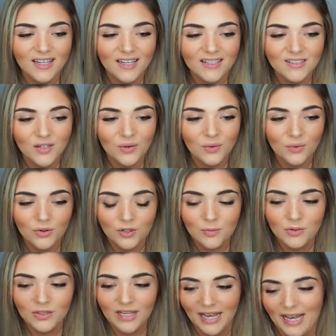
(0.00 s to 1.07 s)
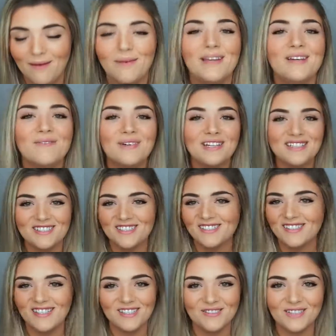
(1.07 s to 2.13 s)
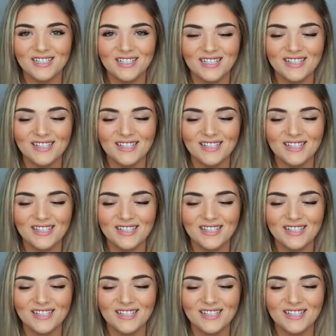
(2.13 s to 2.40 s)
it's a horrible habit, but it just is what it